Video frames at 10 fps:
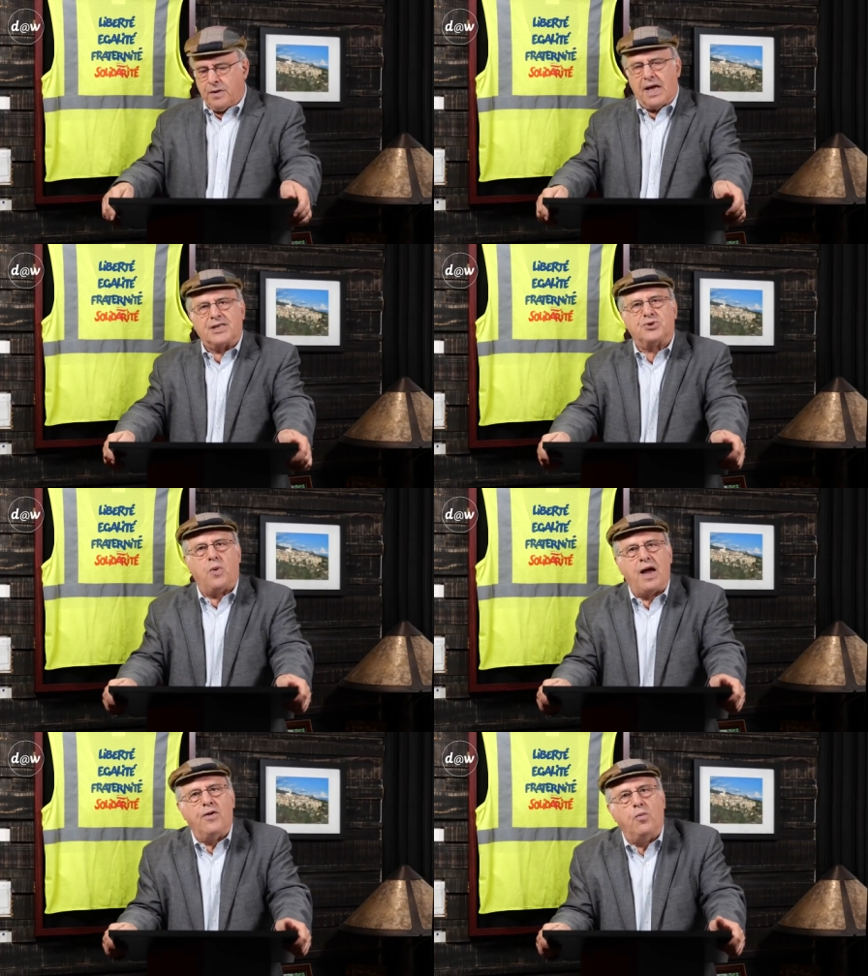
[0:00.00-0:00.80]
That's
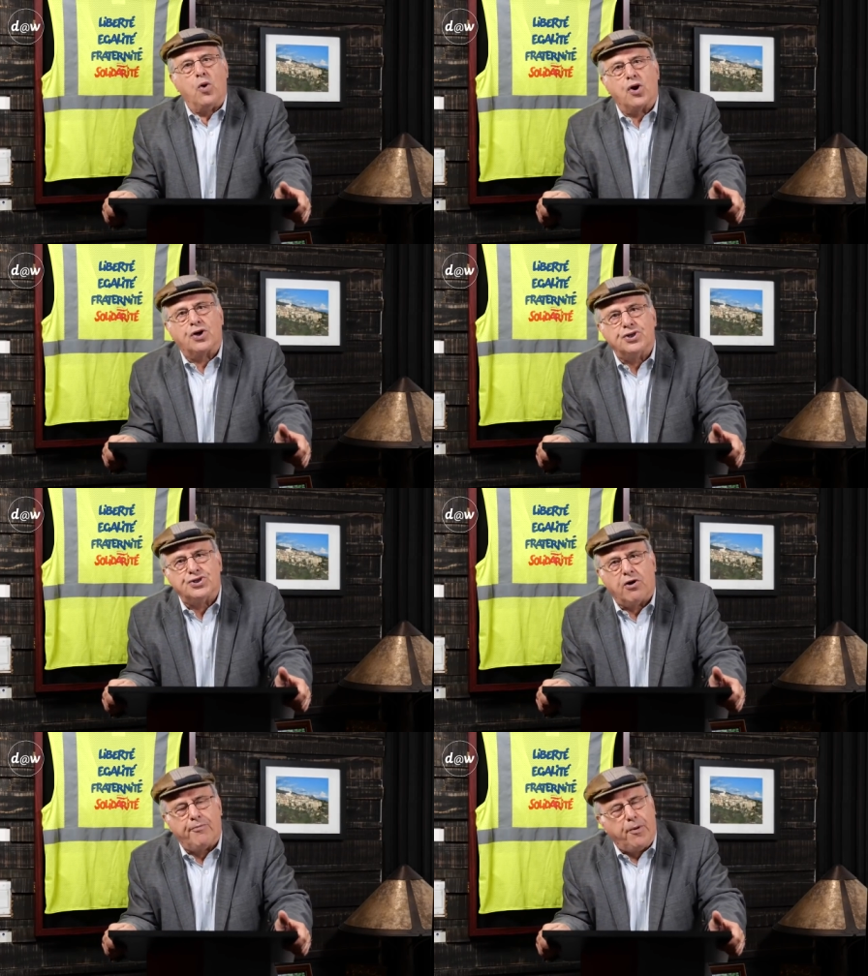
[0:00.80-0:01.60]
why the
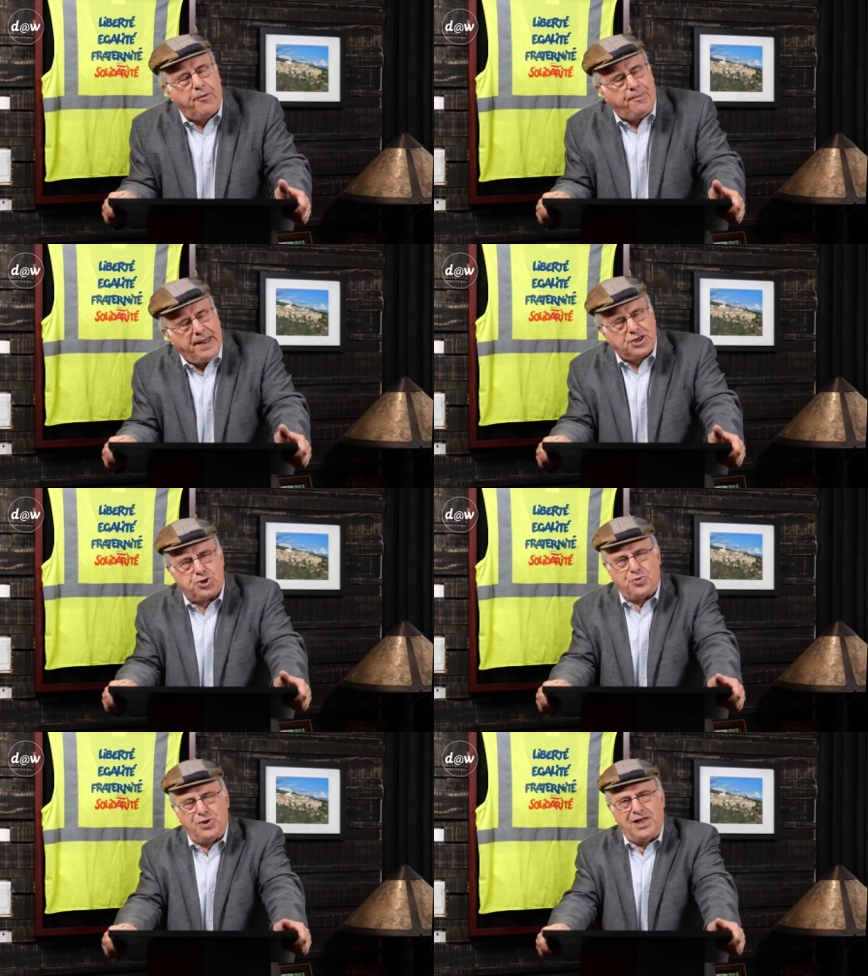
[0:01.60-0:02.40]
workers are
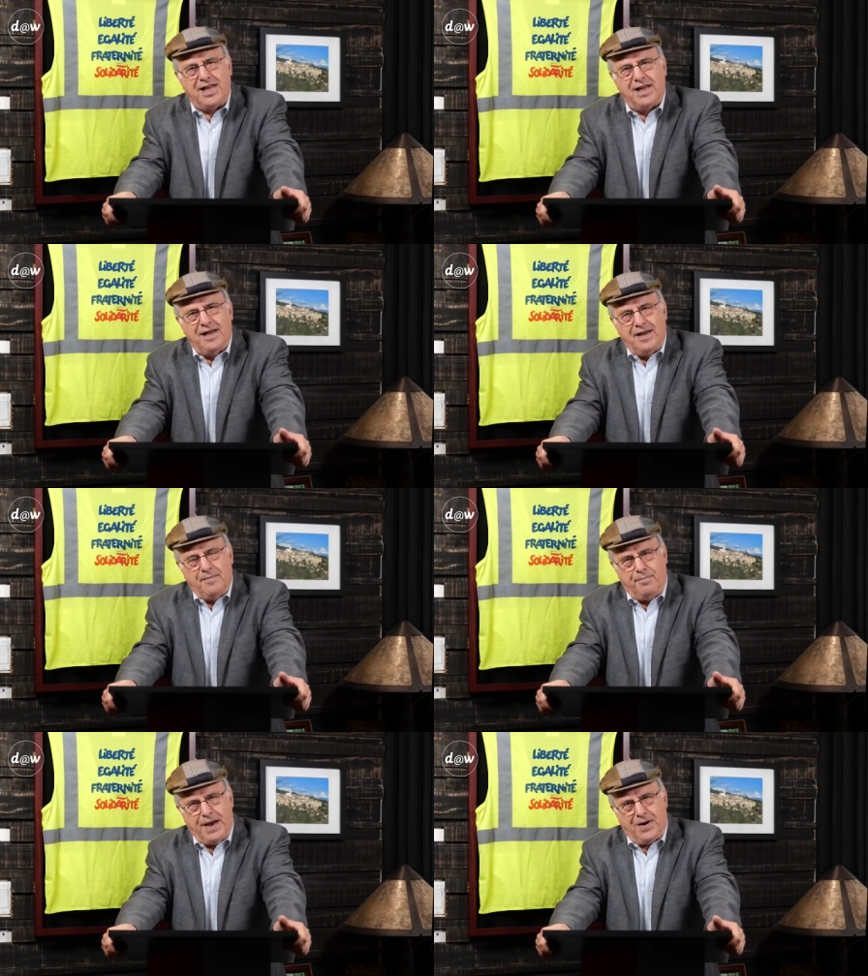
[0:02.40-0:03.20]
perpetually
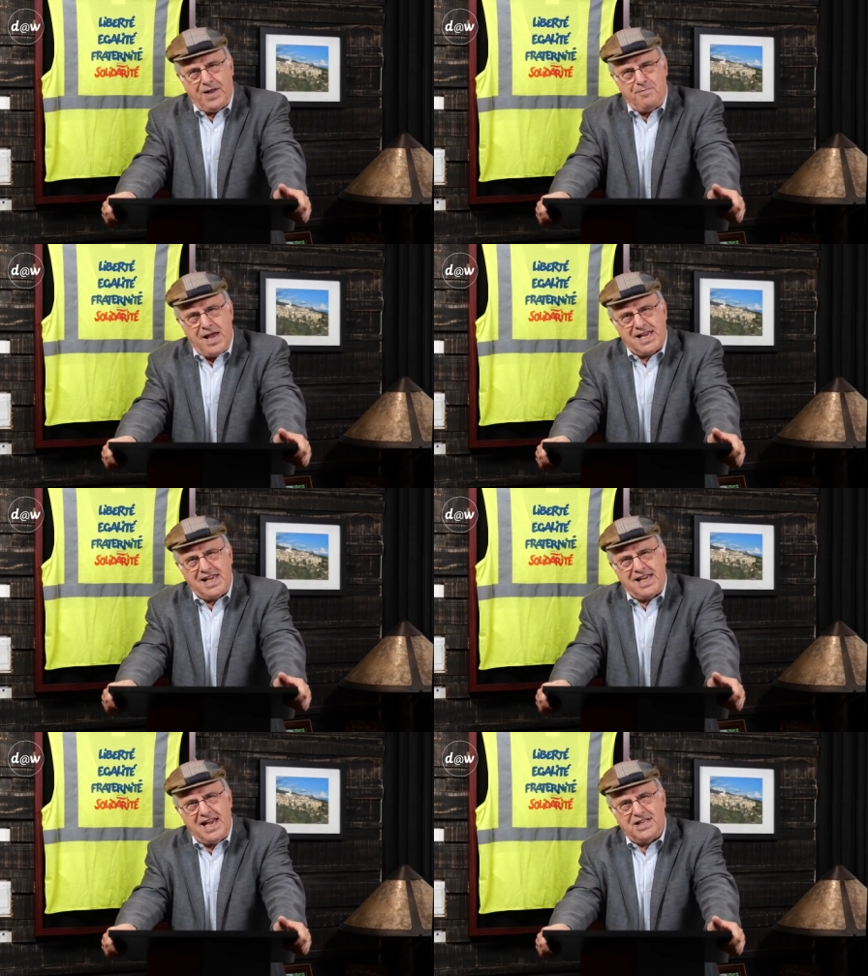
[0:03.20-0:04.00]
barely
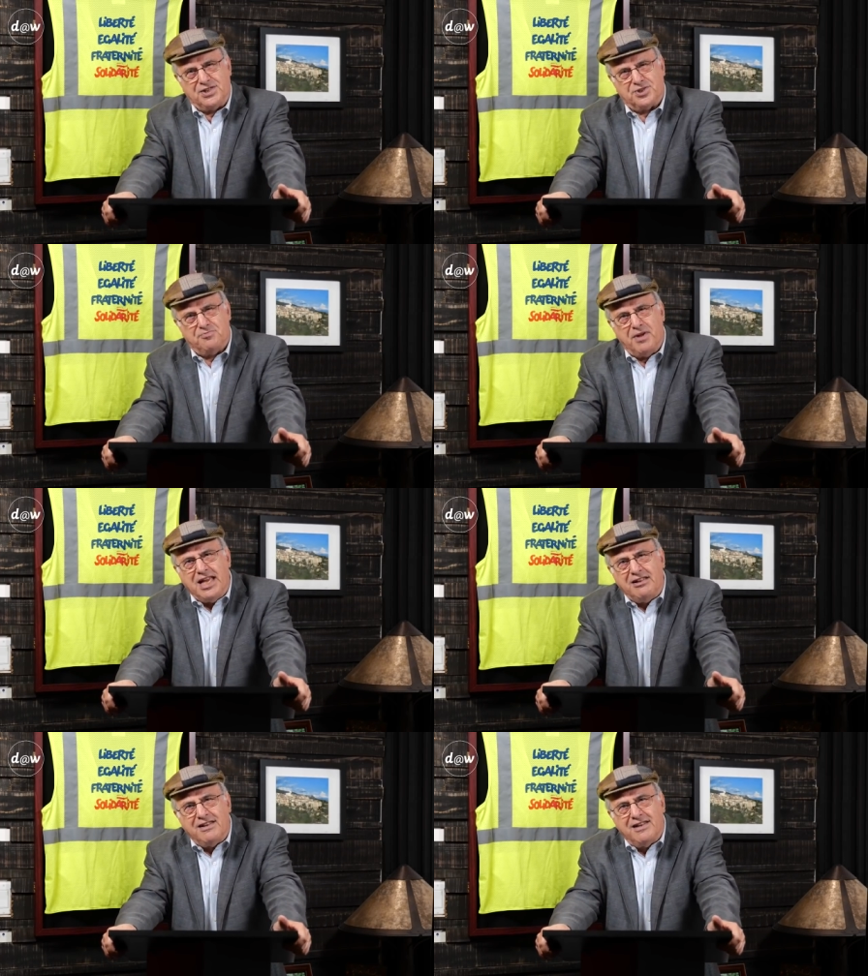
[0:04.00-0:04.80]
making ends
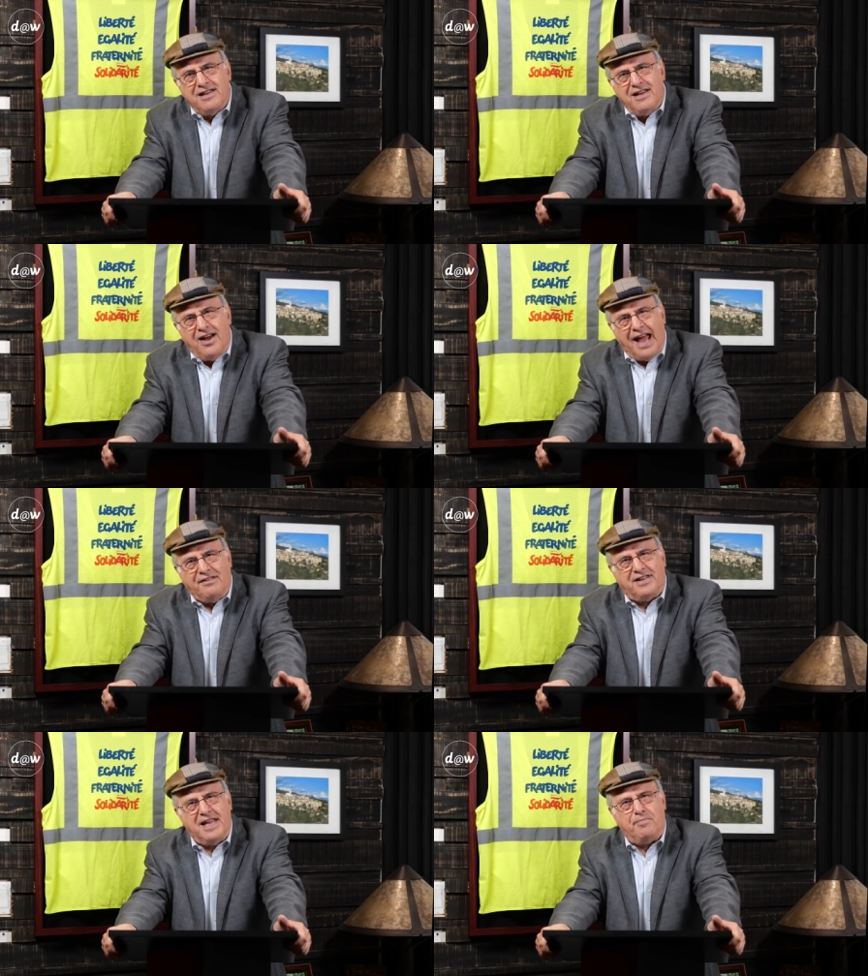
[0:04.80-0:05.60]
meet
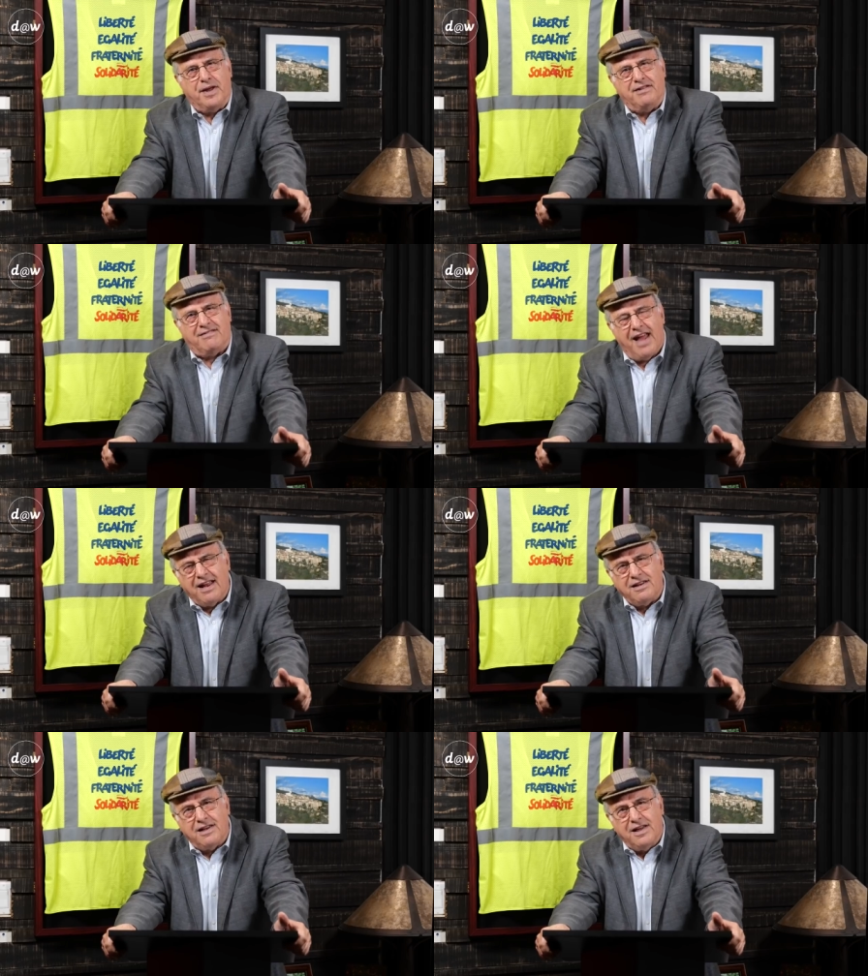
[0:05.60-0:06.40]
and deep in
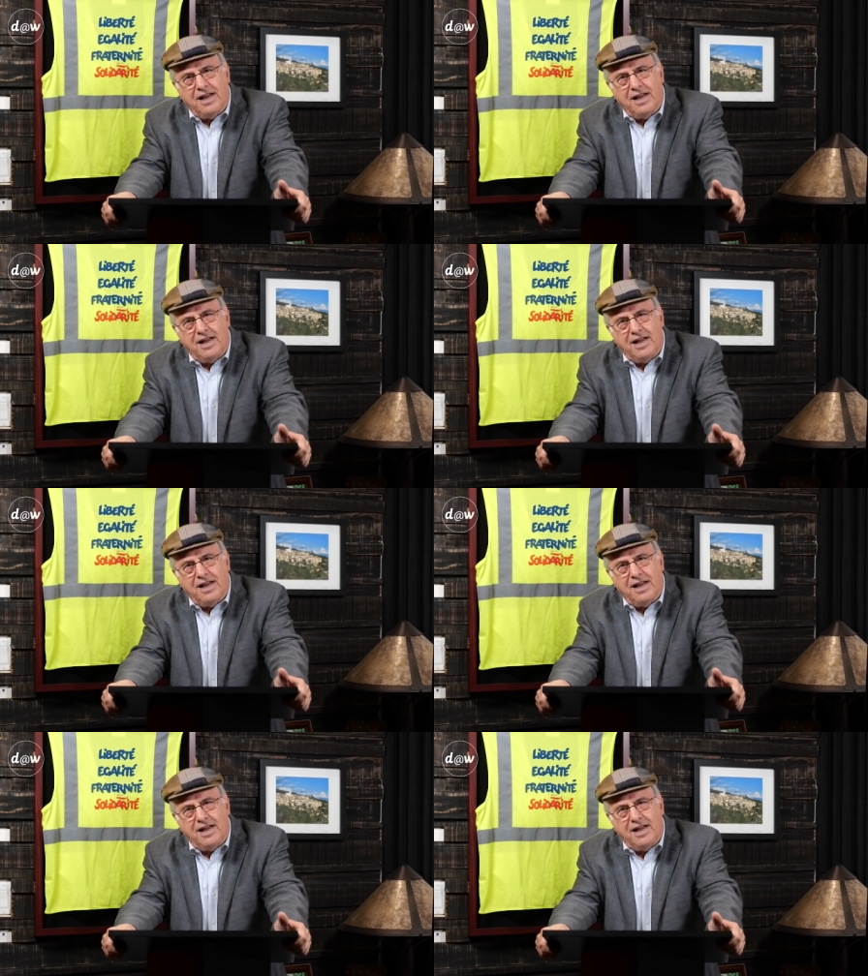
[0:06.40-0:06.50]
debt,